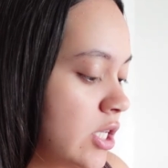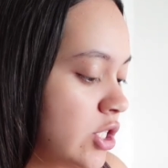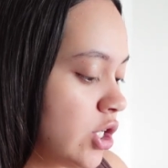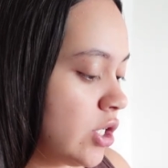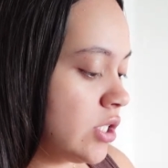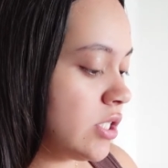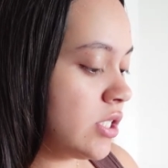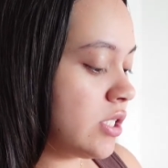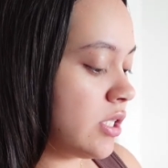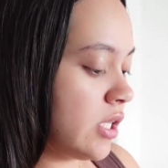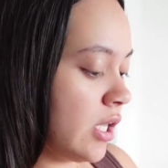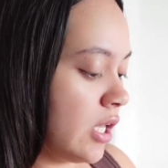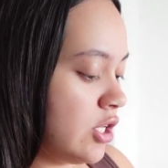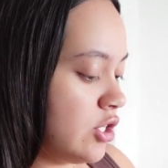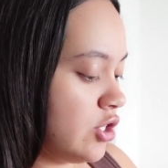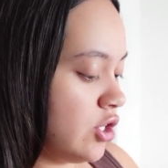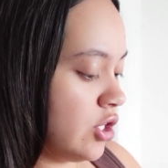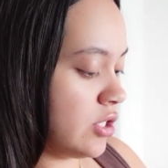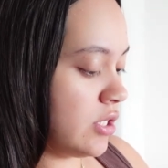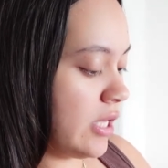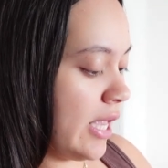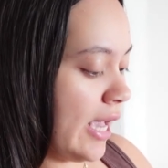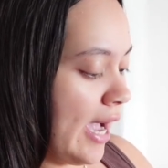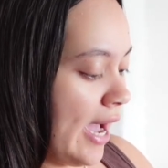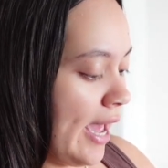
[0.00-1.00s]
just, it's
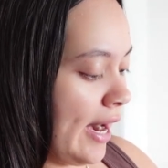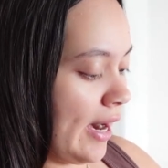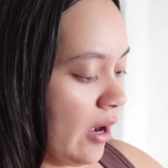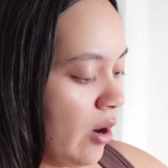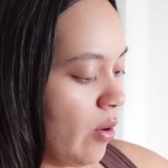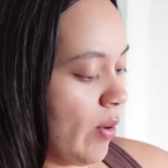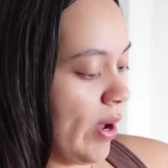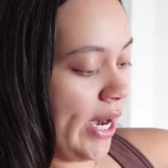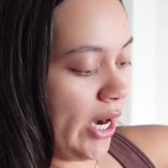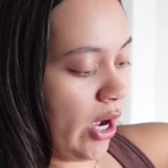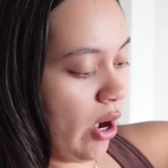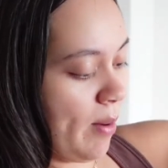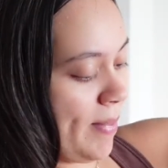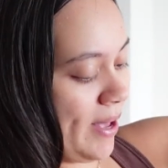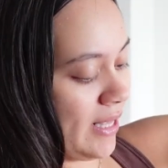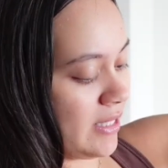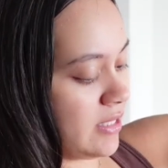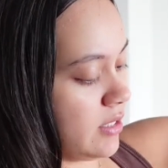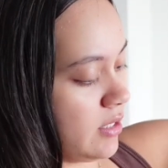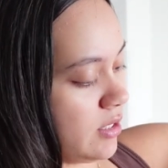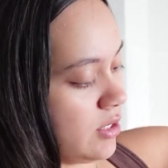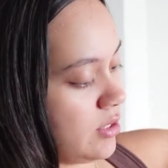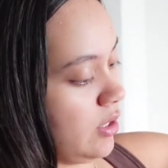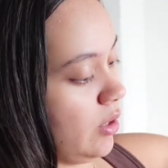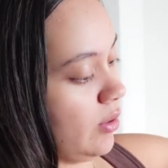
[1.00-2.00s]
just, it gotta, we gotta go back to
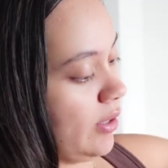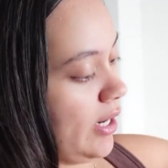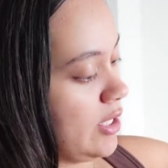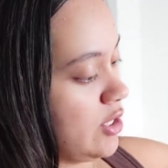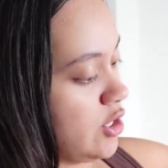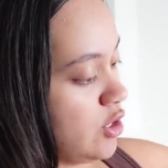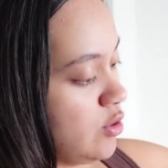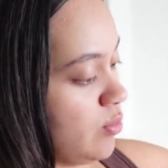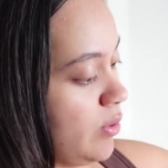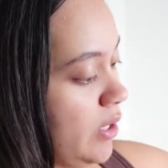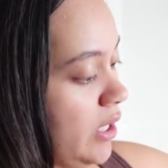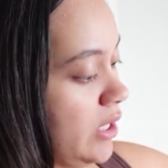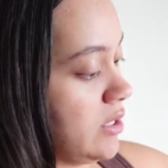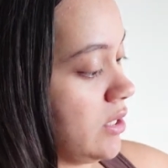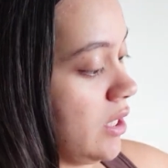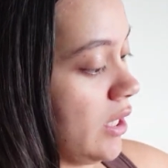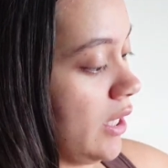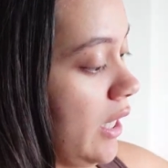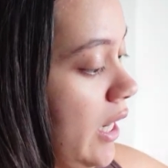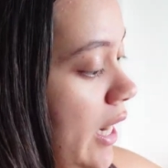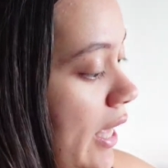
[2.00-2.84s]
the store. That's just what it's looking